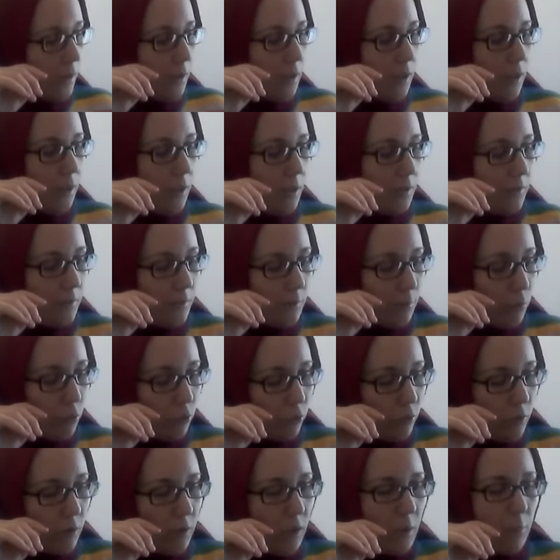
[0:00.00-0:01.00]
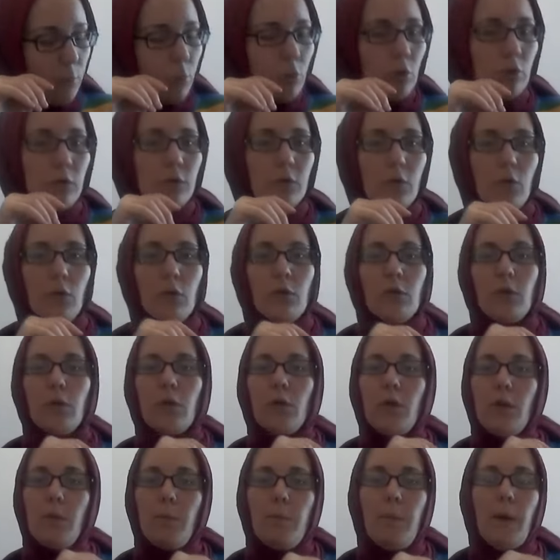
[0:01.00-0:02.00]
Another book that I'm going to talk
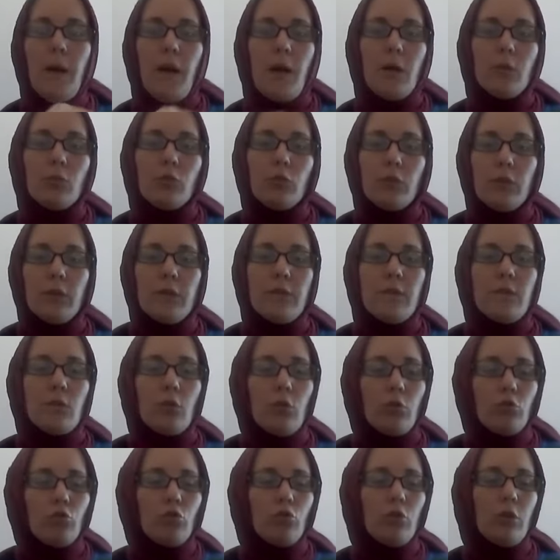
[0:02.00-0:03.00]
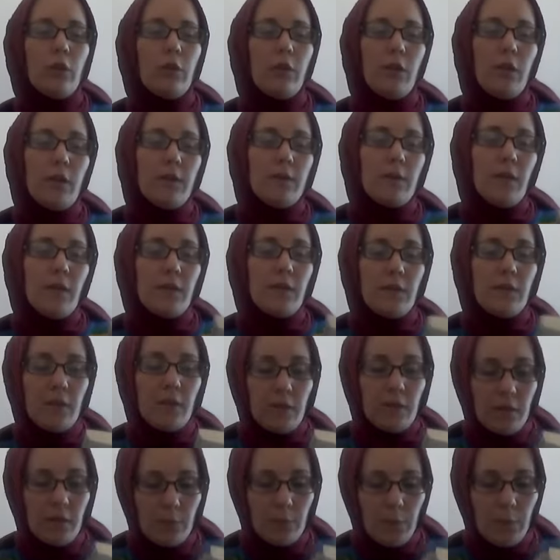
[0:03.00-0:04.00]
about, it's also, as I
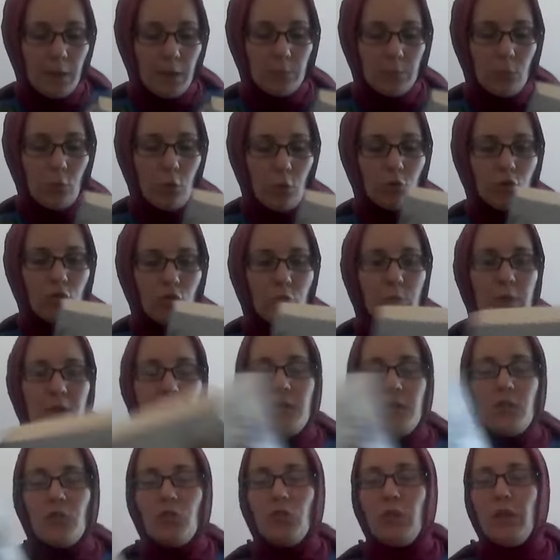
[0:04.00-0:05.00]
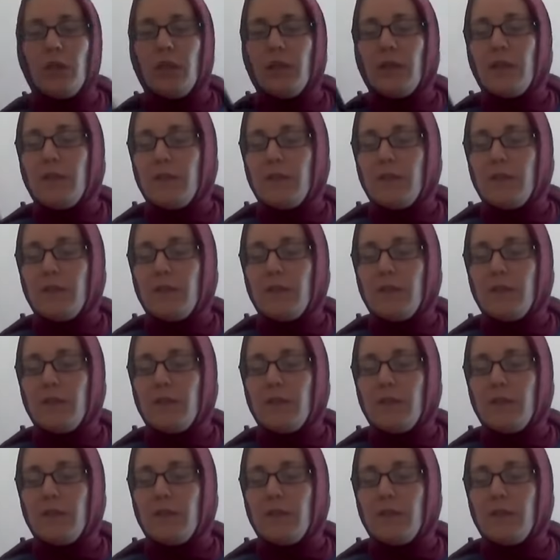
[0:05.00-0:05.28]
said, about Ottoman history.